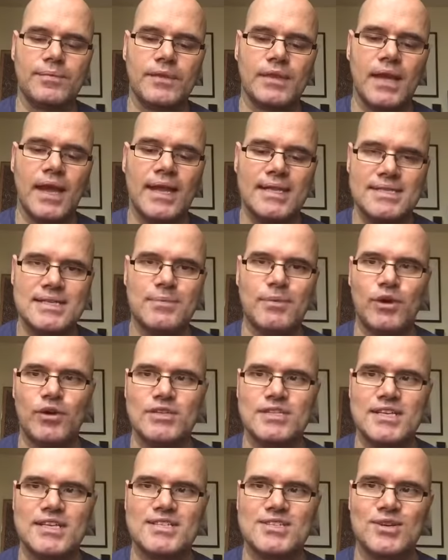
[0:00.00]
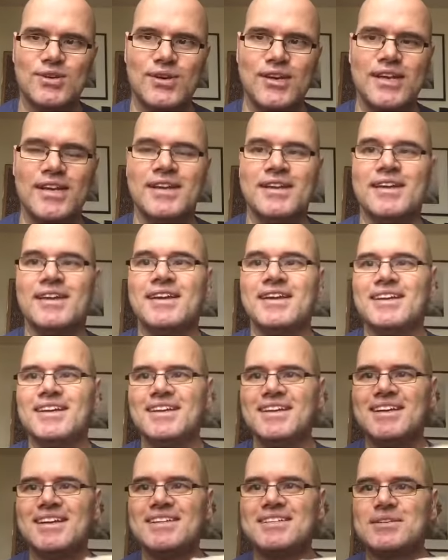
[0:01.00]
antibiotics, you
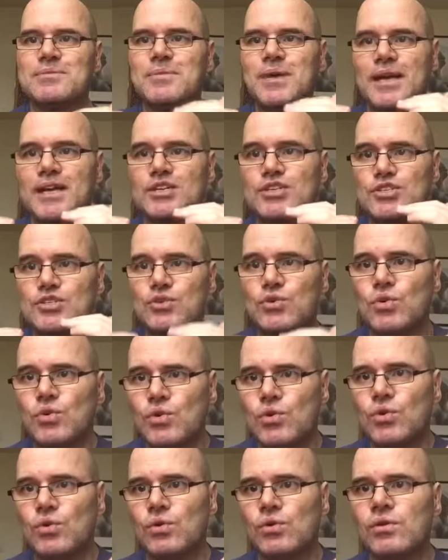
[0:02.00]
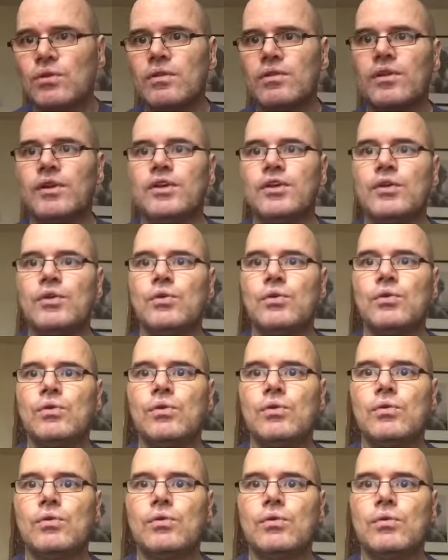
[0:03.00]
need to make sure that
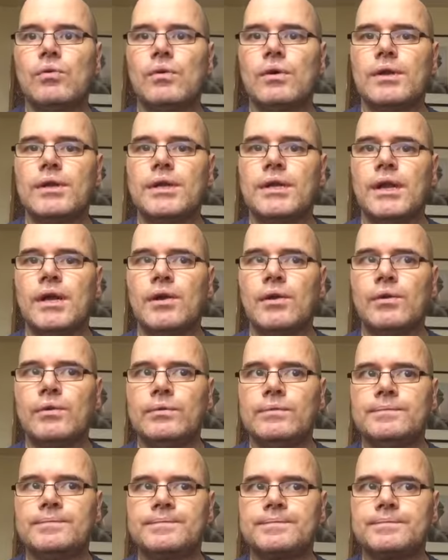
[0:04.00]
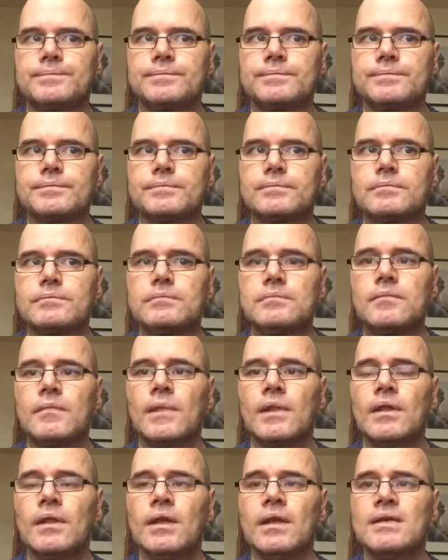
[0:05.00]
you're, you know,
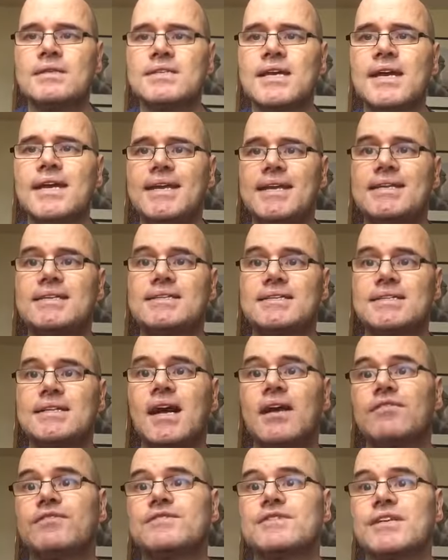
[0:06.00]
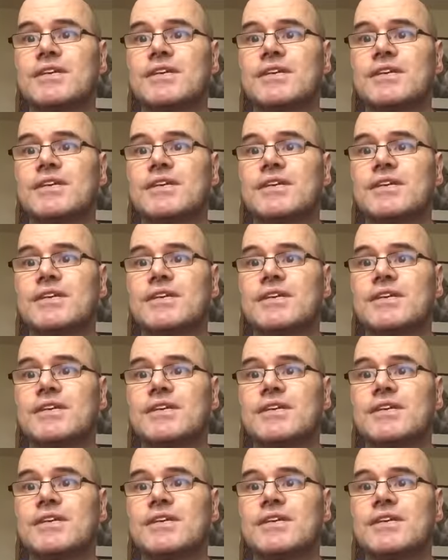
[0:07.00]
taking stuff to